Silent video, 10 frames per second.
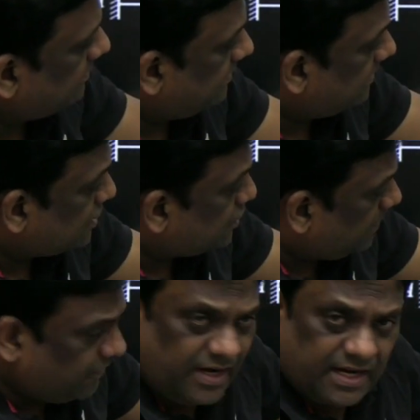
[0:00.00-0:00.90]
the
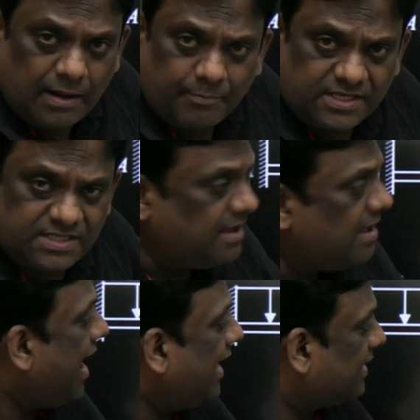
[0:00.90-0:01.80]
spring will compress
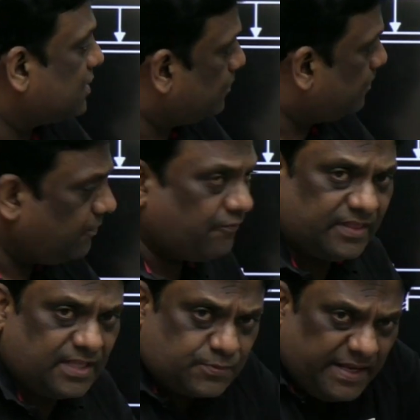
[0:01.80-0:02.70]
and when
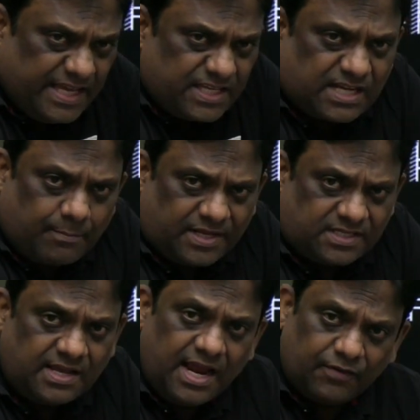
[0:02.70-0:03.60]
the spring is
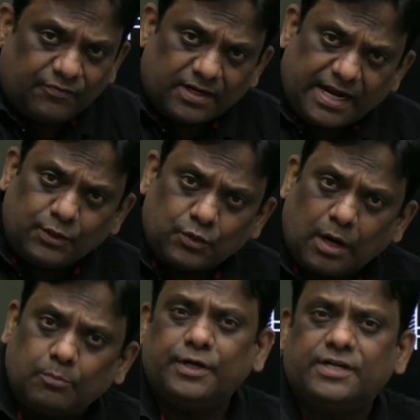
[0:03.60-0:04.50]
compressed, it will try to
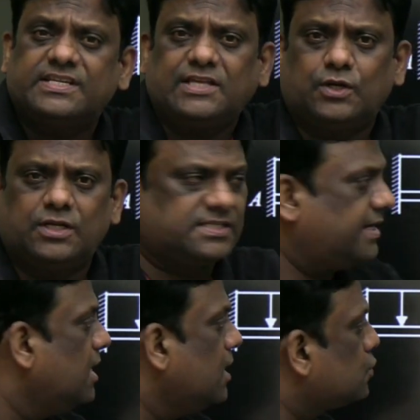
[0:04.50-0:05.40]
come to its natural state.
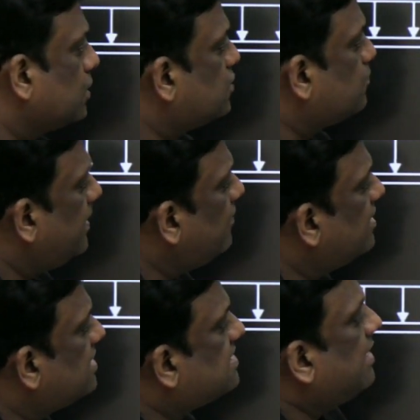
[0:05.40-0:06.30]
So the spring will
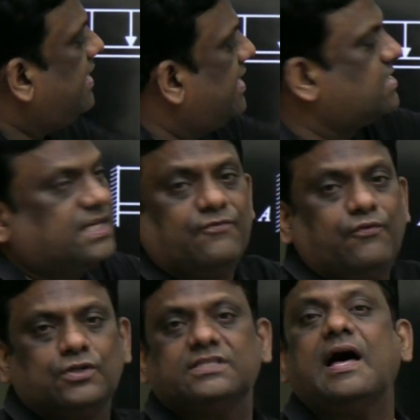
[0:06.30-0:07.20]
start exerting
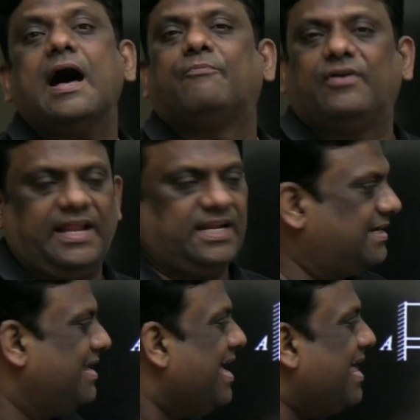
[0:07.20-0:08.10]
force in the upward
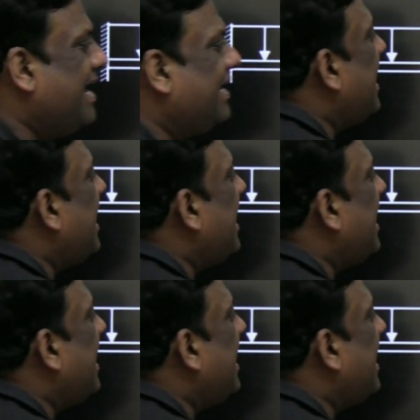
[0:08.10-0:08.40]
direction. Let